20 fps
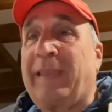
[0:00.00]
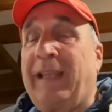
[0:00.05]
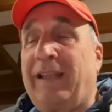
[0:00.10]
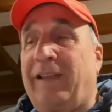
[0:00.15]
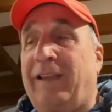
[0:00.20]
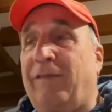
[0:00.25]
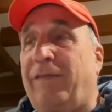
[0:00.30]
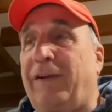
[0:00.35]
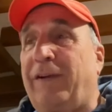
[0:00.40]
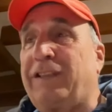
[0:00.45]

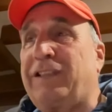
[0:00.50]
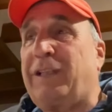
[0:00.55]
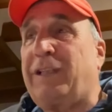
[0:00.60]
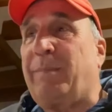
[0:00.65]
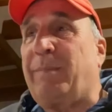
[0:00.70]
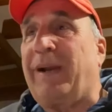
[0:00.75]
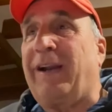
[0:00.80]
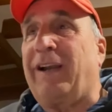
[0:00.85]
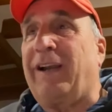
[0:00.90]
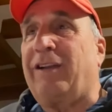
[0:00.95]
the first
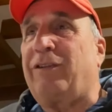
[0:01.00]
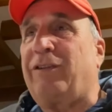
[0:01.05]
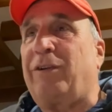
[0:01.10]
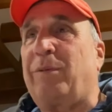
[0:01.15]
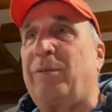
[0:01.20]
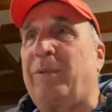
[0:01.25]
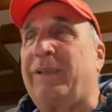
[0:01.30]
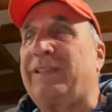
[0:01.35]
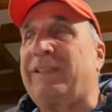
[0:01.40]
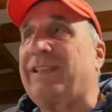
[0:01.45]
American
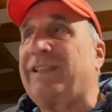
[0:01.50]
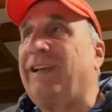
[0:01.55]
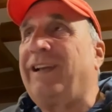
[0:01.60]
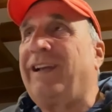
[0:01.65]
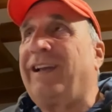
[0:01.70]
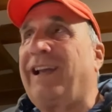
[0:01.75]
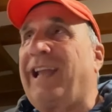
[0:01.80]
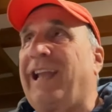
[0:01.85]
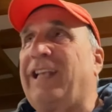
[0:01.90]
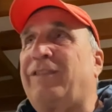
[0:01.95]
call was,
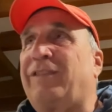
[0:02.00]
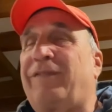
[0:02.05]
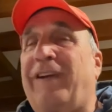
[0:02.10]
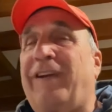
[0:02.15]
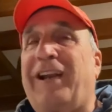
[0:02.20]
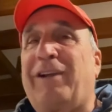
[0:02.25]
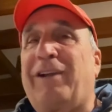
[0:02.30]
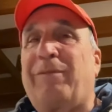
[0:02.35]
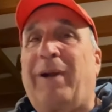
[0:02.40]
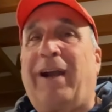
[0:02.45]
it's
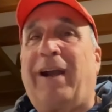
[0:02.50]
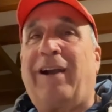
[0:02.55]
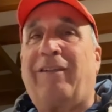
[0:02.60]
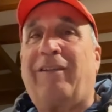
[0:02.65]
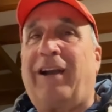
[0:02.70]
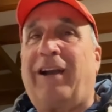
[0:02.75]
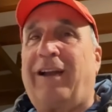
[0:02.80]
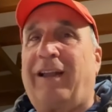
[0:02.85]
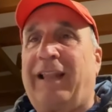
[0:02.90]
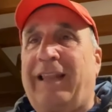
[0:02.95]
very
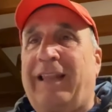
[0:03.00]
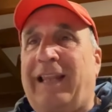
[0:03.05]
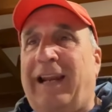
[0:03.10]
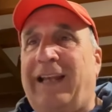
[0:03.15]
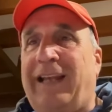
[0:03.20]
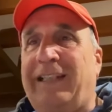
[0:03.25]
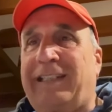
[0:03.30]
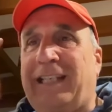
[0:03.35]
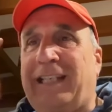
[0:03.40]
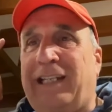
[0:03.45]
rah-rah. And then
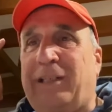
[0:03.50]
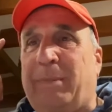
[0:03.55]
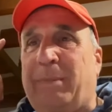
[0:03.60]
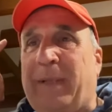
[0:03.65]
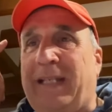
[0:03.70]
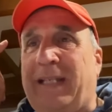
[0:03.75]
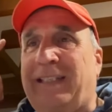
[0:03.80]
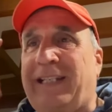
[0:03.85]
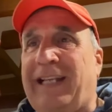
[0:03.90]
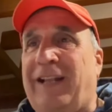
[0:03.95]
I said to
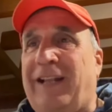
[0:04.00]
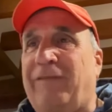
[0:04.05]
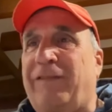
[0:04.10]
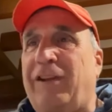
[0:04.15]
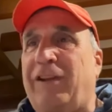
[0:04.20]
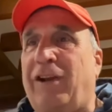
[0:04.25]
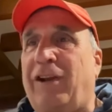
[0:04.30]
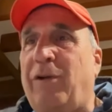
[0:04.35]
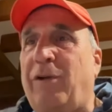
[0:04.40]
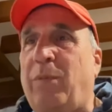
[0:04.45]
myself,
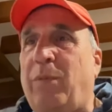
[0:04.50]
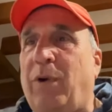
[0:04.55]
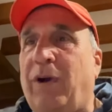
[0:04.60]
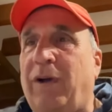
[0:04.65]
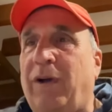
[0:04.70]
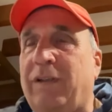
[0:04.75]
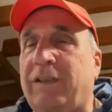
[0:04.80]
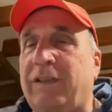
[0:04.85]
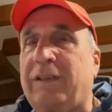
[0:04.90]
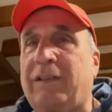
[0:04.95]
you know
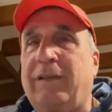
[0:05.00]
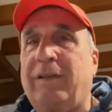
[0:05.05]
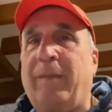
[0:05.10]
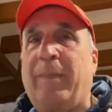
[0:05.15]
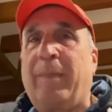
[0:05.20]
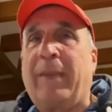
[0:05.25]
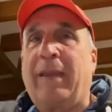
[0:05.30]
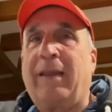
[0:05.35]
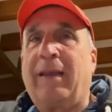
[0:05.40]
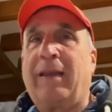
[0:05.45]
what?
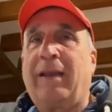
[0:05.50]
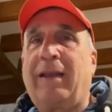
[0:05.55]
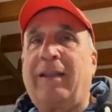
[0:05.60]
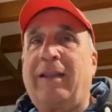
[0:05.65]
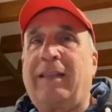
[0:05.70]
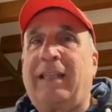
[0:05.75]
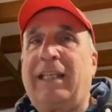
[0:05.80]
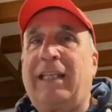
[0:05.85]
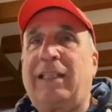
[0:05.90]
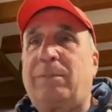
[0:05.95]

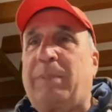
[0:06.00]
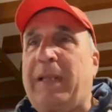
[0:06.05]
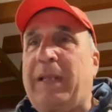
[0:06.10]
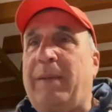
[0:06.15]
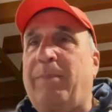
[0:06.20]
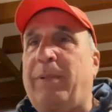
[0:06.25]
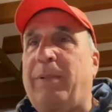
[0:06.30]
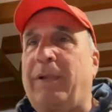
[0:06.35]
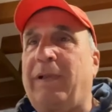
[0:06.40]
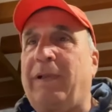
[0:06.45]
These
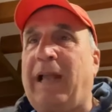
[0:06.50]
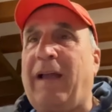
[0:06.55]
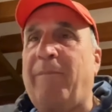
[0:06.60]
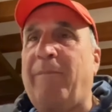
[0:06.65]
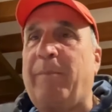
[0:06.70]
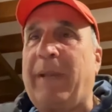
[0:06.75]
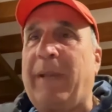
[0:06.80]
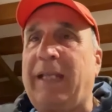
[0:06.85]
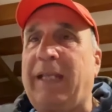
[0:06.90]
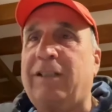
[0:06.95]
people
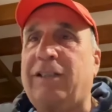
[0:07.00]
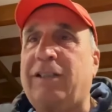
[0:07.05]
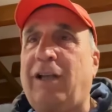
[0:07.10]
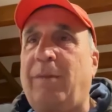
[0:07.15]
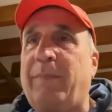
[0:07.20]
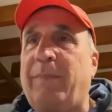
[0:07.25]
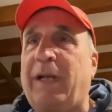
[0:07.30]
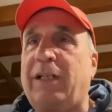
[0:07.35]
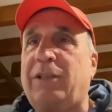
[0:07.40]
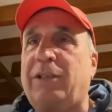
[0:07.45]
have made
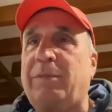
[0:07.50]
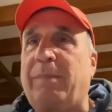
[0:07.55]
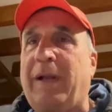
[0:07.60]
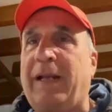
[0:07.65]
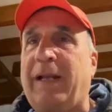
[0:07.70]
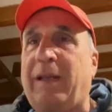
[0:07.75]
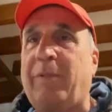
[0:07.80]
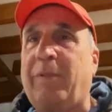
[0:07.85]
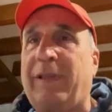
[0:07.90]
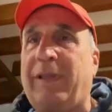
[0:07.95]
so much money.